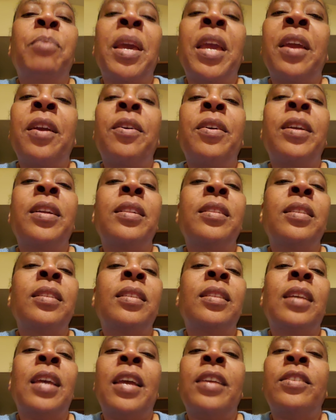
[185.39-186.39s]

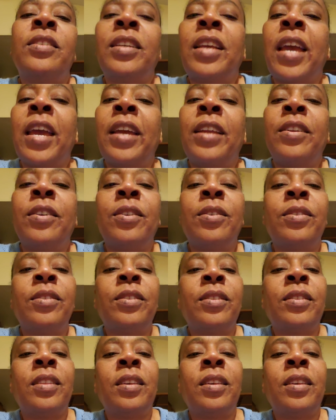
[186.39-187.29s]
parents, educators,